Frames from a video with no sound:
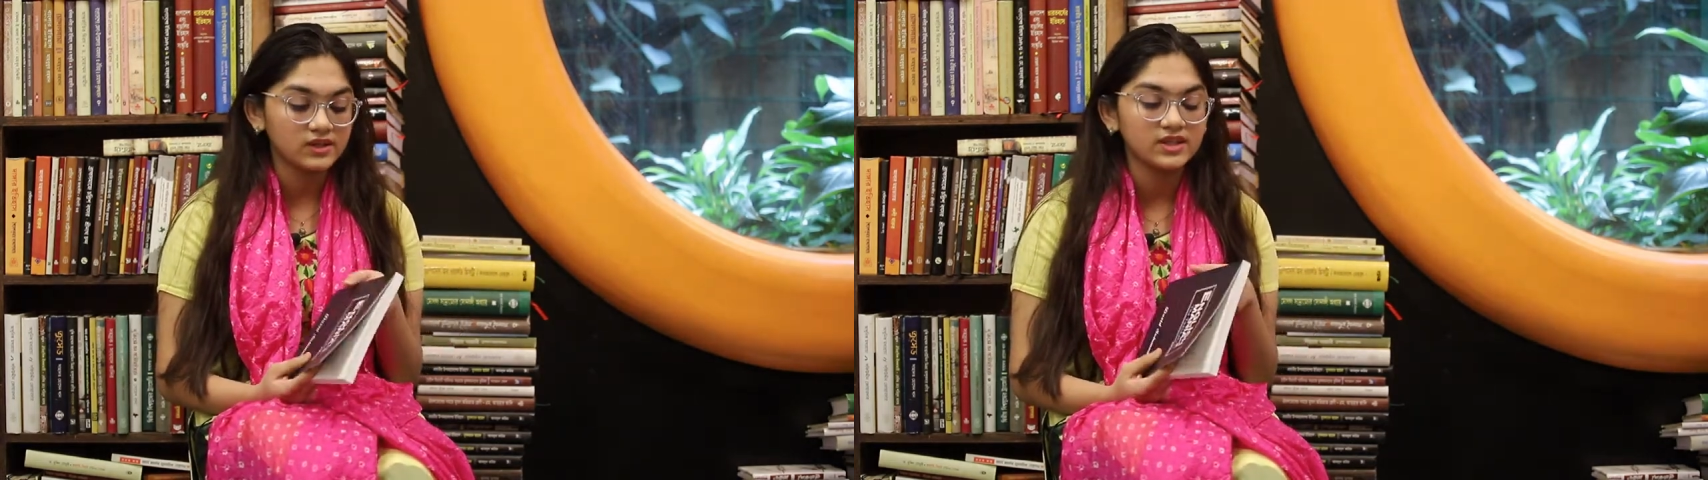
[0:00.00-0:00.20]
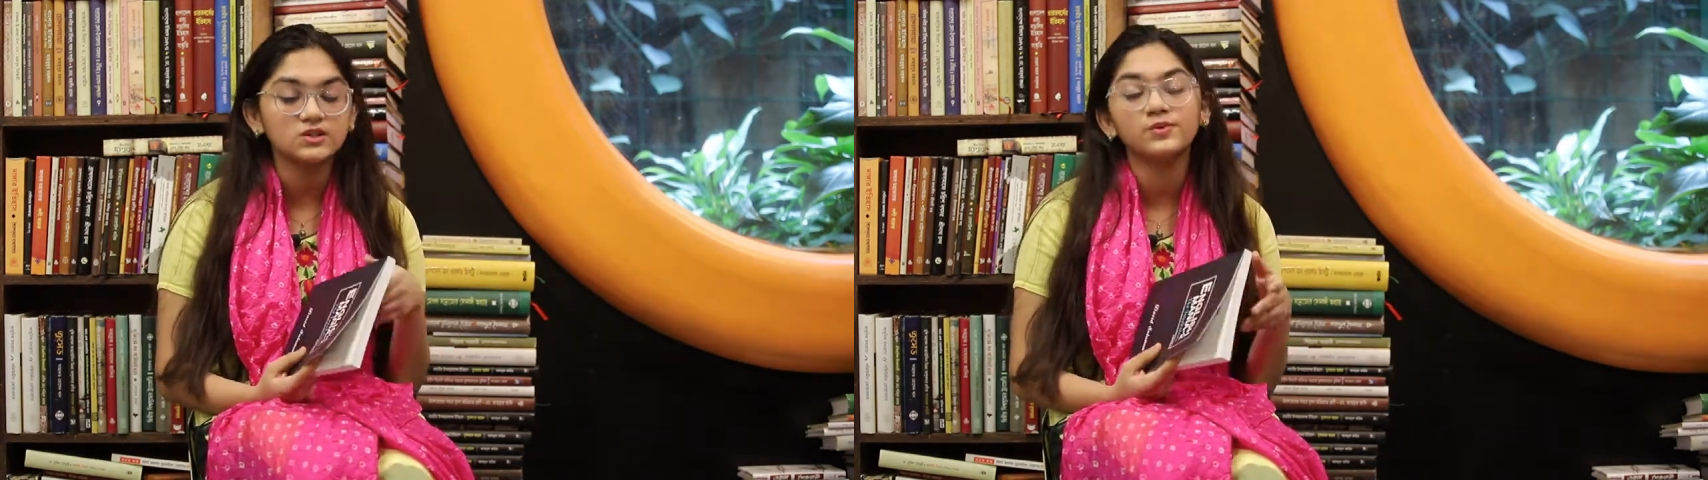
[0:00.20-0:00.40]

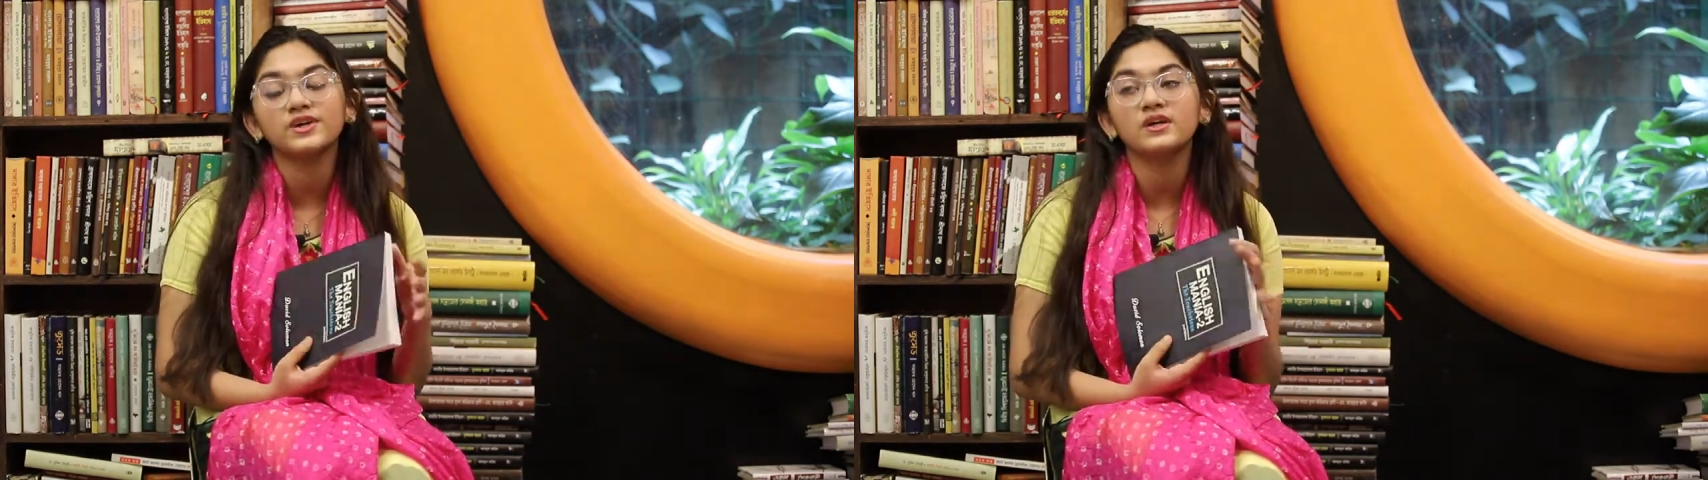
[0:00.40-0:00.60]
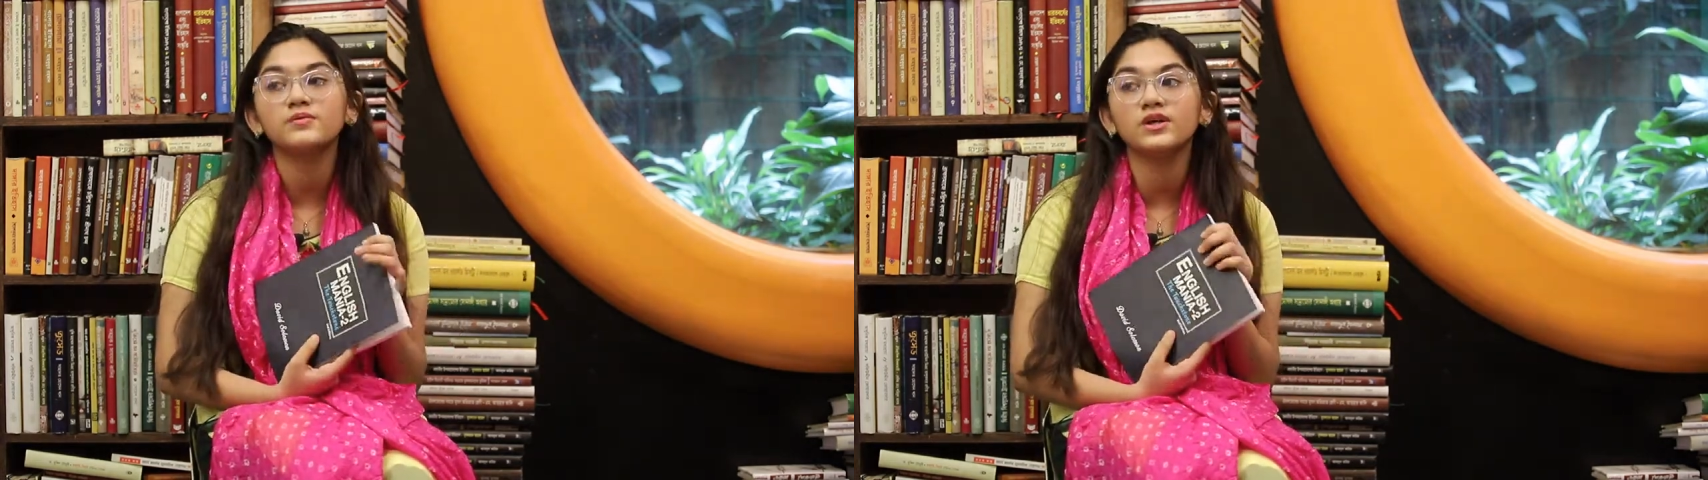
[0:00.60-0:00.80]
This
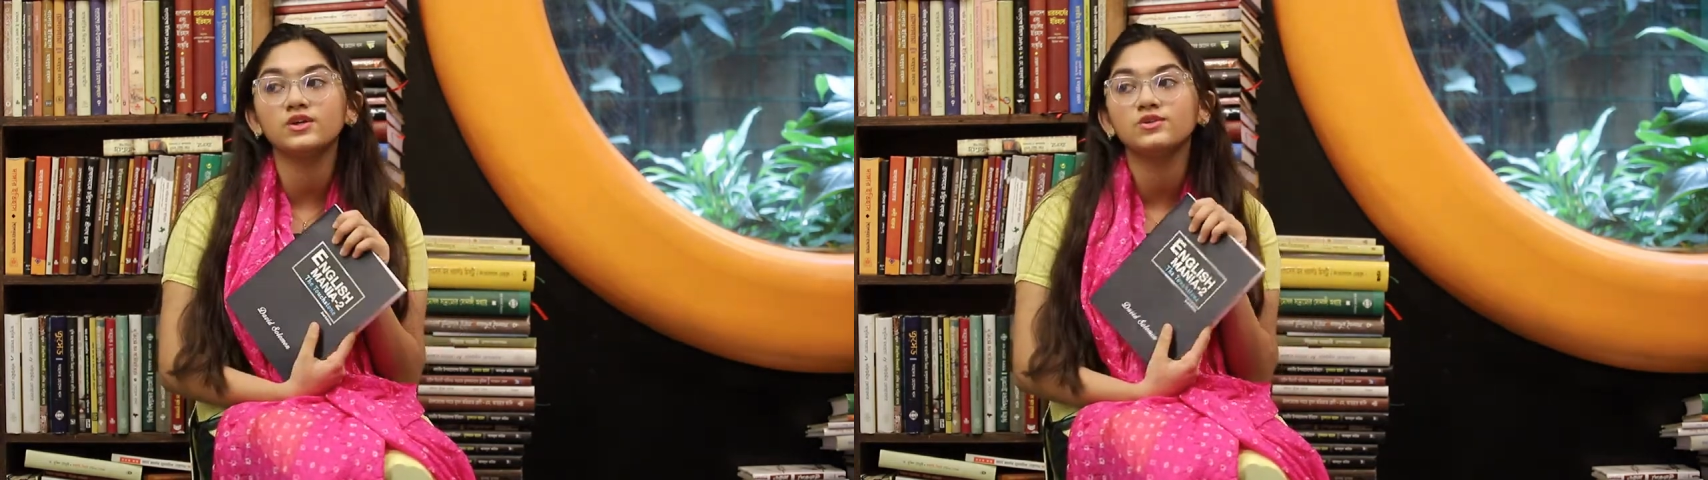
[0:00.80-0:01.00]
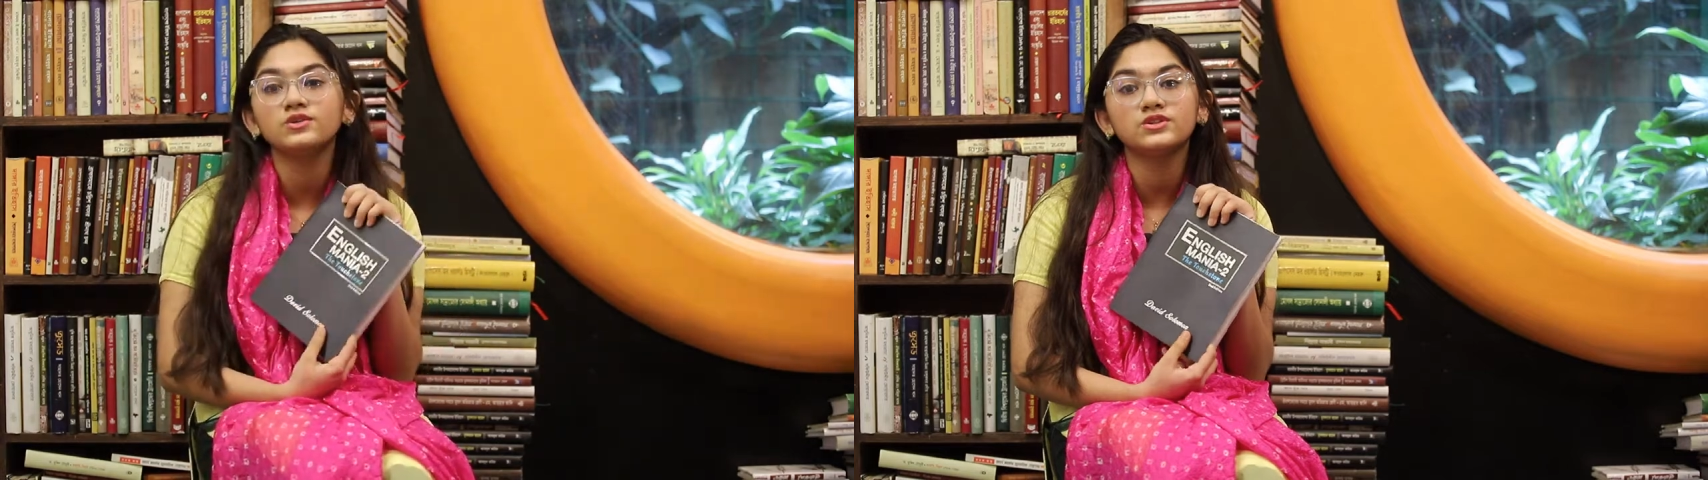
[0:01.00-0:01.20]
book can be
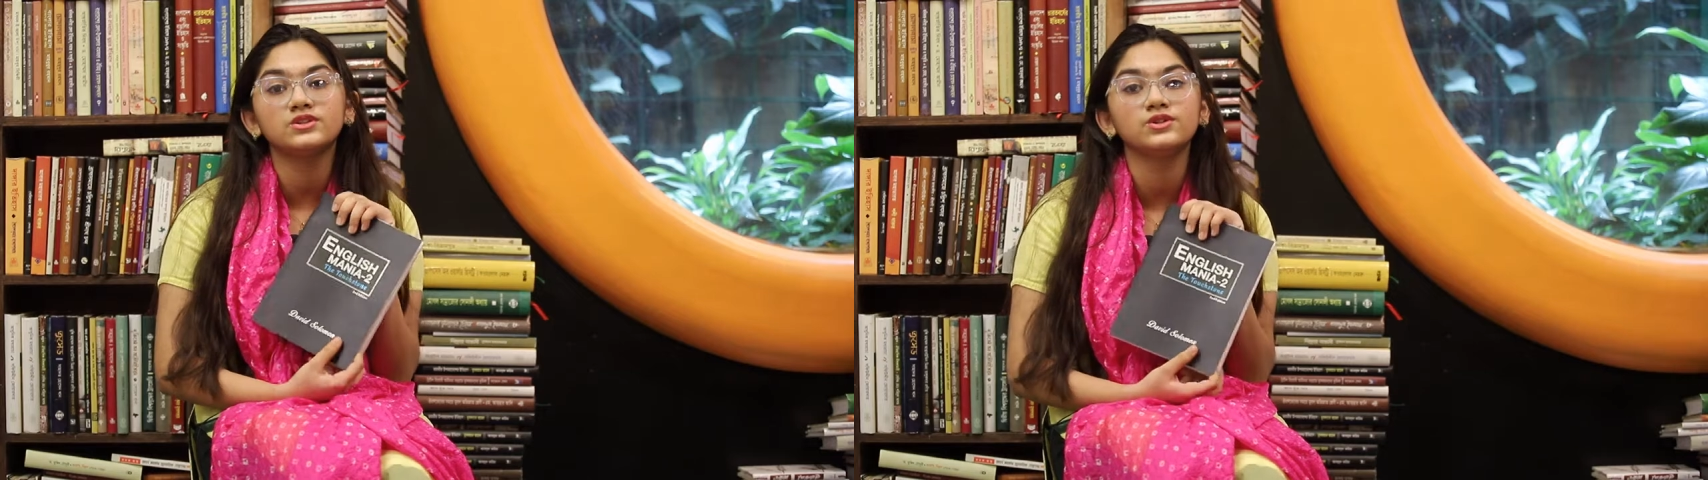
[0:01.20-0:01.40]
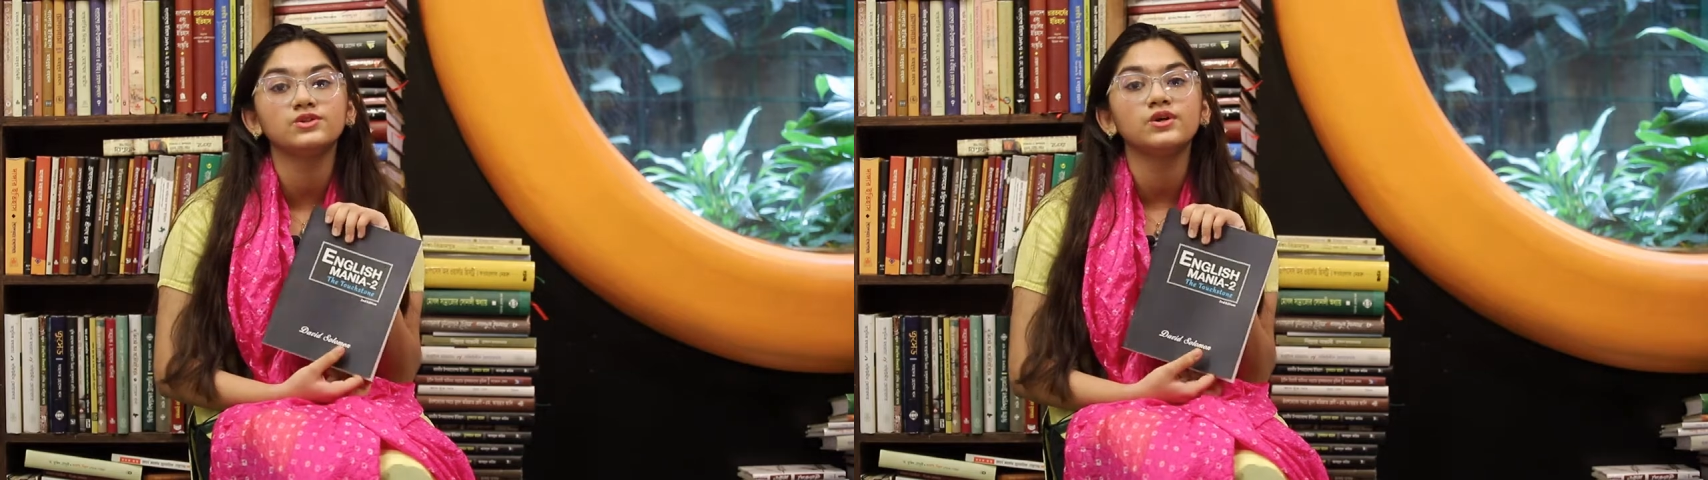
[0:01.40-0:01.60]

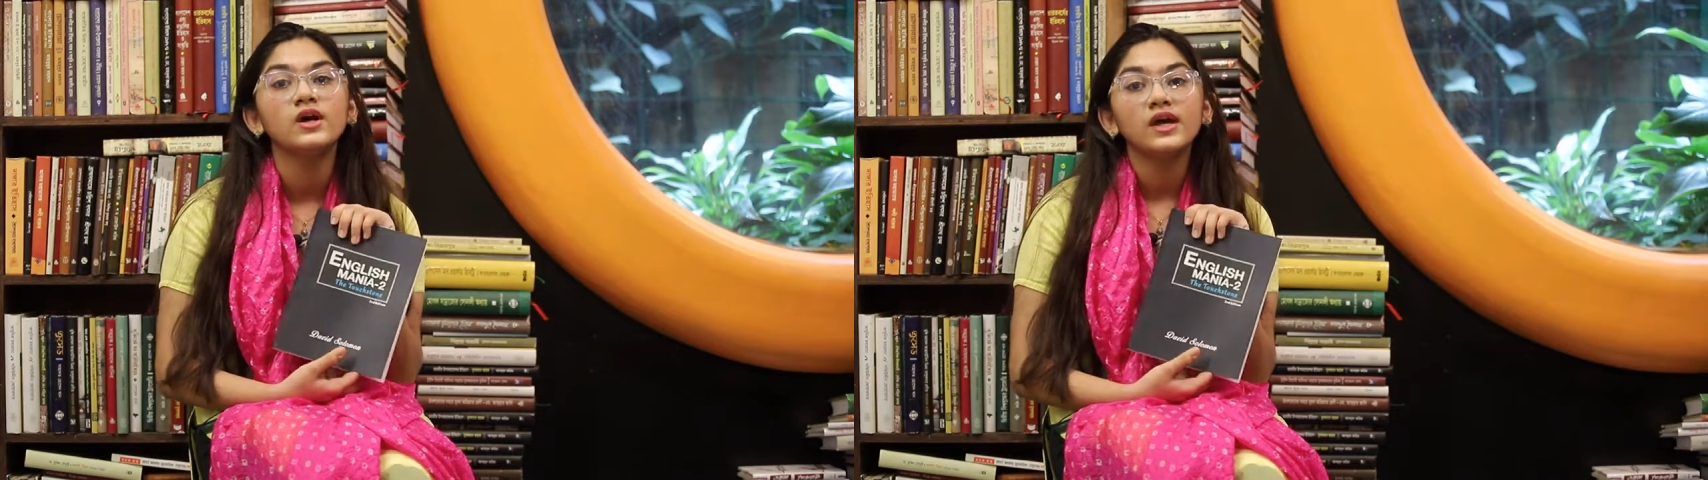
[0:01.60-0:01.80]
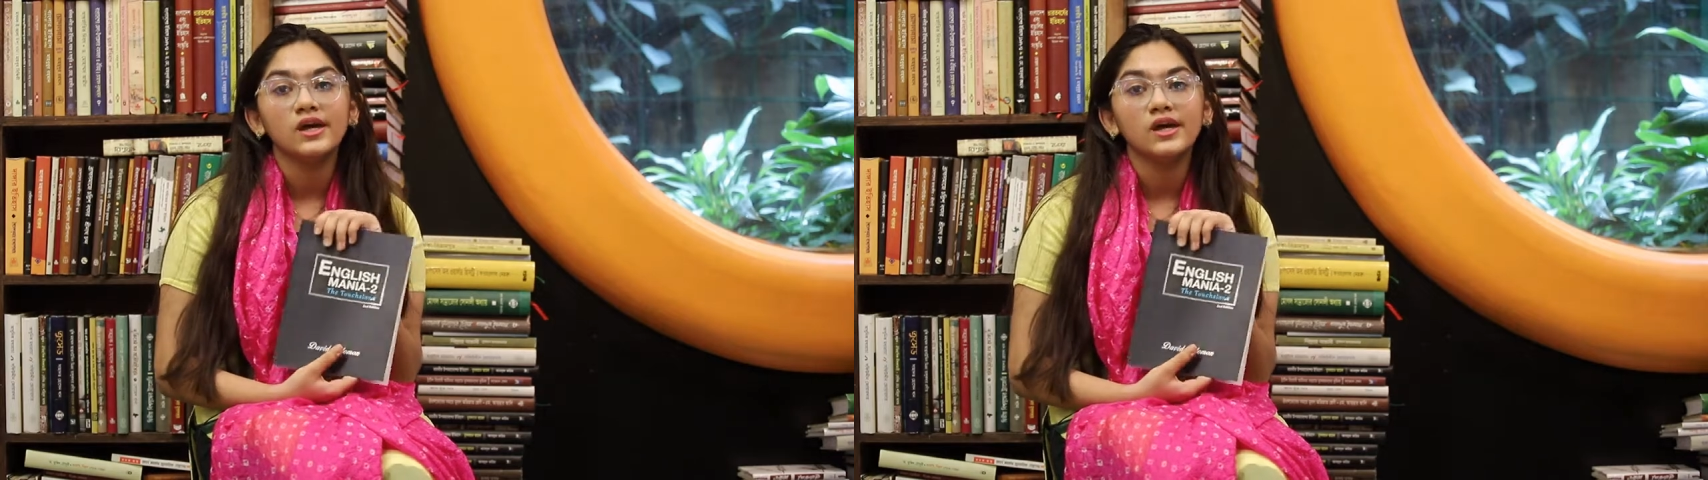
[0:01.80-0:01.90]
used to